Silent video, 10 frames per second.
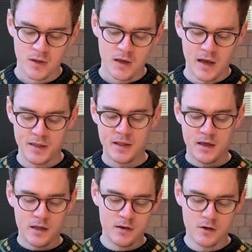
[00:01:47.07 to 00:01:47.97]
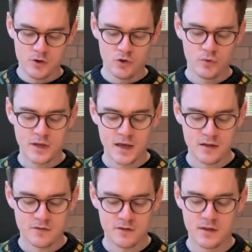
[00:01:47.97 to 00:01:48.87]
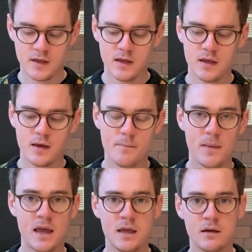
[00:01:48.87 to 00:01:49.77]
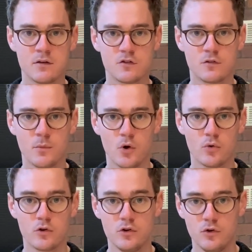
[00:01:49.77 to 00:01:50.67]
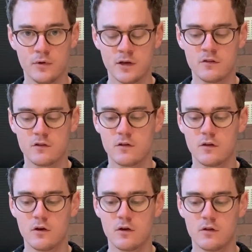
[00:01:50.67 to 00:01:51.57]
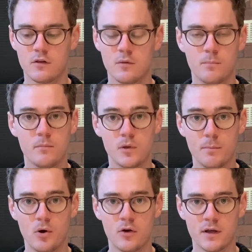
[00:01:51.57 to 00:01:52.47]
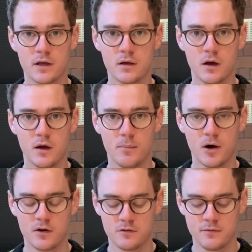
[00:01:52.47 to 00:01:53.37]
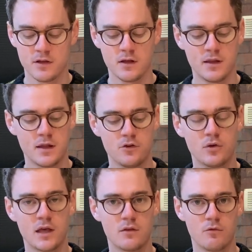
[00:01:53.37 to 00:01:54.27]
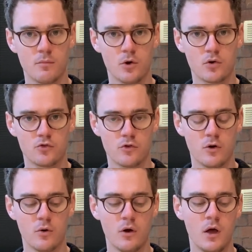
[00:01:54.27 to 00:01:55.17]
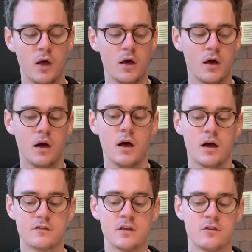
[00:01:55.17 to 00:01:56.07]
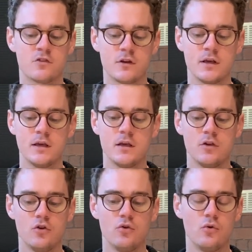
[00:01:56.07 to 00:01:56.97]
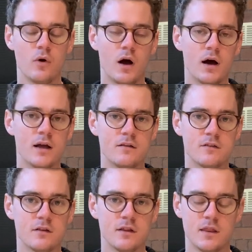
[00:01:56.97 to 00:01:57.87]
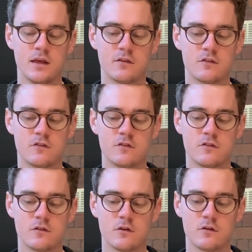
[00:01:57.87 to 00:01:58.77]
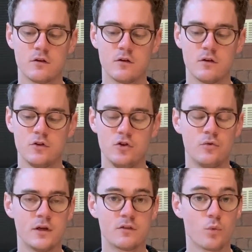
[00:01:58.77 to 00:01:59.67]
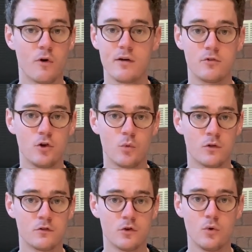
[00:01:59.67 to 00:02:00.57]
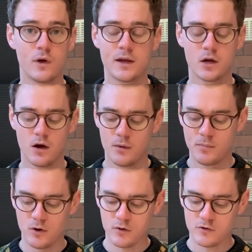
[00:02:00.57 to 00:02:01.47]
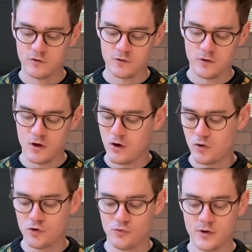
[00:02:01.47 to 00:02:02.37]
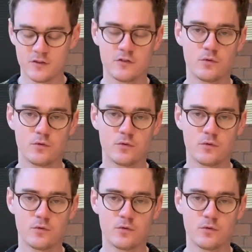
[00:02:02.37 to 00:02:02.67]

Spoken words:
And then you get the main smoke unit, the burning part of it, and then you get the remote control. Essentially, you hide this unit wherever you want to, in a card box, on your wrist